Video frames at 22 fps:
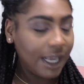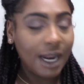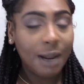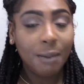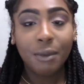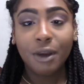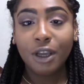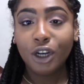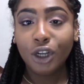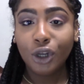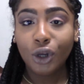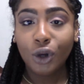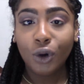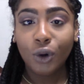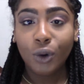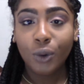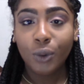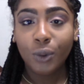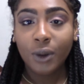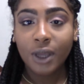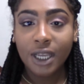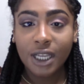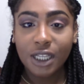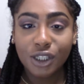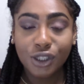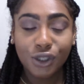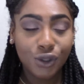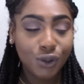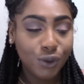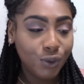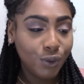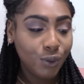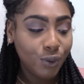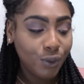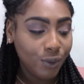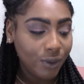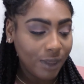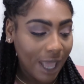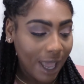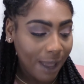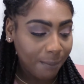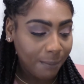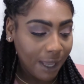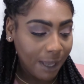I'm going to go into
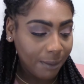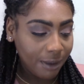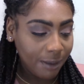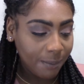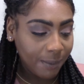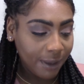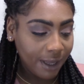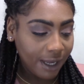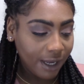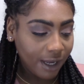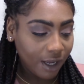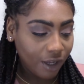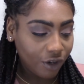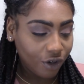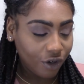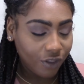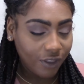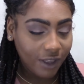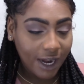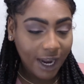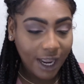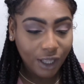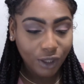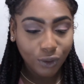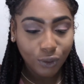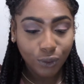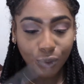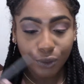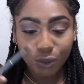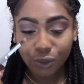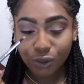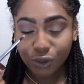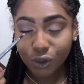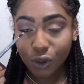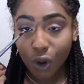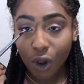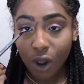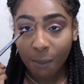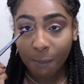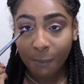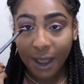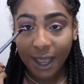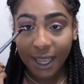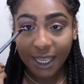that baby pink color that I used
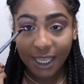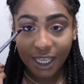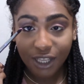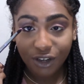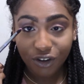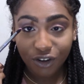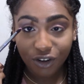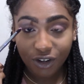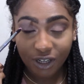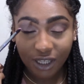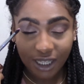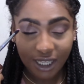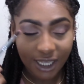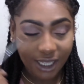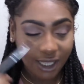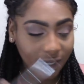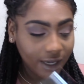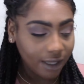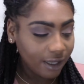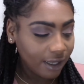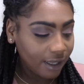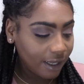on my inner lid.